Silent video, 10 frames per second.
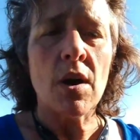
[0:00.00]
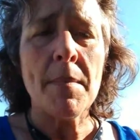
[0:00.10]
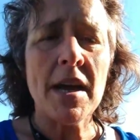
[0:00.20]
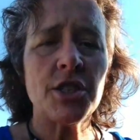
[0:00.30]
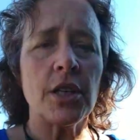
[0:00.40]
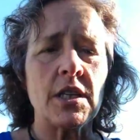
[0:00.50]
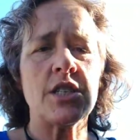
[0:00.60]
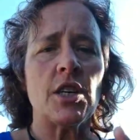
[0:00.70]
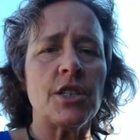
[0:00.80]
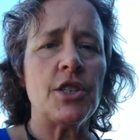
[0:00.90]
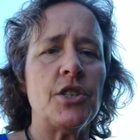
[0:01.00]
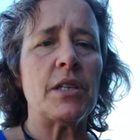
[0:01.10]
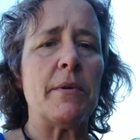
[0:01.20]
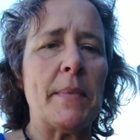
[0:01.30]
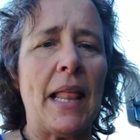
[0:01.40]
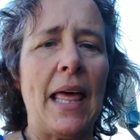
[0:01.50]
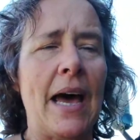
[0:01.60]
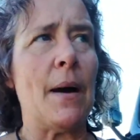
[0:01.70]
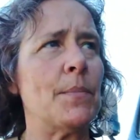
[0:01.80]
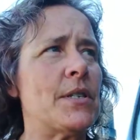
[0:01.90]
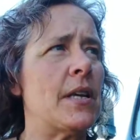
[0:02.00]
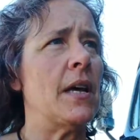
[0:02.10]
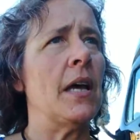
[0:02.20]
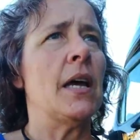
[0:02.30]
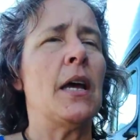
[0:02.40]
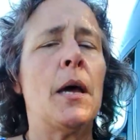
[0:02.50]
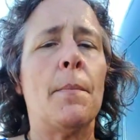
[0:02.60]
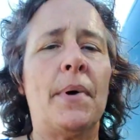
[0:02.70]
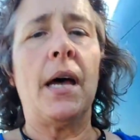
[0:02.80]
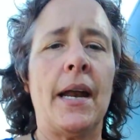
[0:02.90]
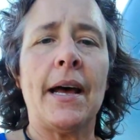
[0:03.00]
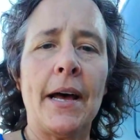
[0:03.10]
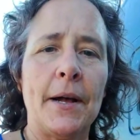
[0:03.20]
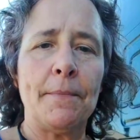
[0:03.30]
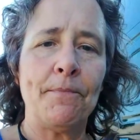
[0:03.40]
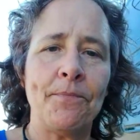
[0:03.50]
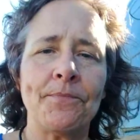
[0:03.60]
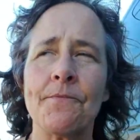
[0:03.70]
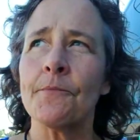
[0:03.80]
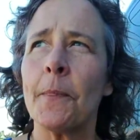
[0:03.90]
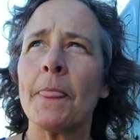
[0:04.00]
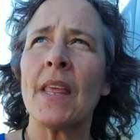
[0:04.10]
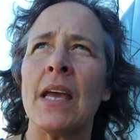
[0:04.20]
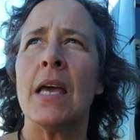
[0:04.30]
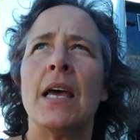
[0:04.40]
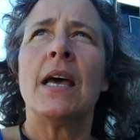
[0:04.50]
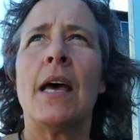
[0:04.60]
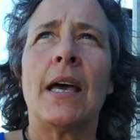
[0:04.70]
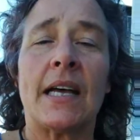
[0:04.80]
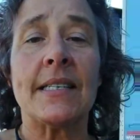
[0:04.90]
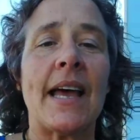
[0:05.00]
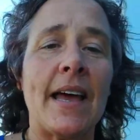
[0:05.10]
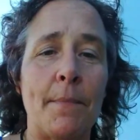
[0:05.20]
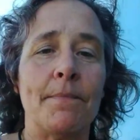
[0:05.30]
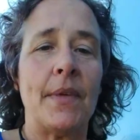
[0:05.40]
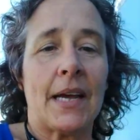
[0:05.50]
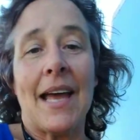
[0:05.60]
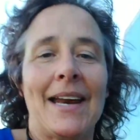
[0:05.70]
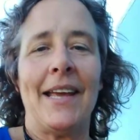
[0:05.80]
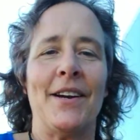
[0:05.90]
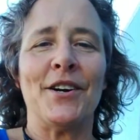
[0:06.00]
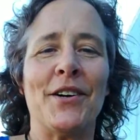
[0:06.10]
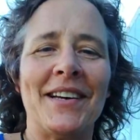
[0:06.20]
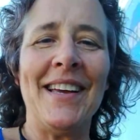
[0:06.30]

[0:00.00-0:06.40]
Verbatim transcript: I'm actually going to start to do some of my laps, but, um, cause I am kind of in a hurry.